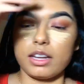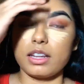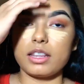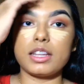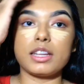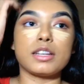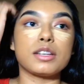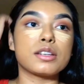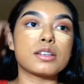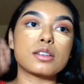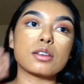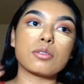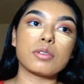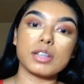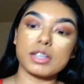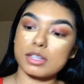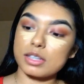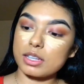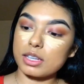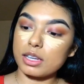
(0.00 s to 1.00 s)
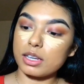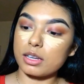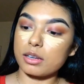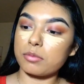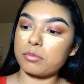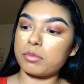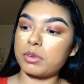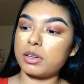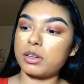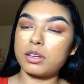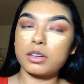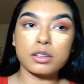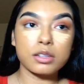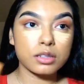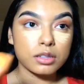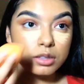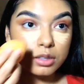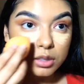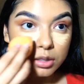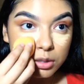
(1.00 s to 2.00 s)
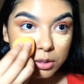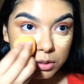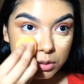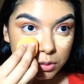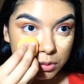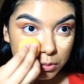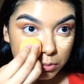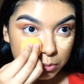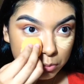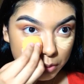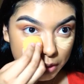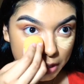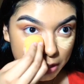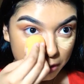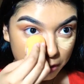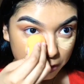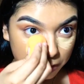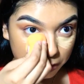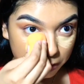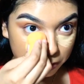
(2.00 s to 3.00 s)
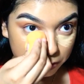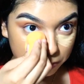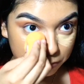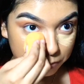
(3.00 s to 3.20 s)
And they just always seem to just be there.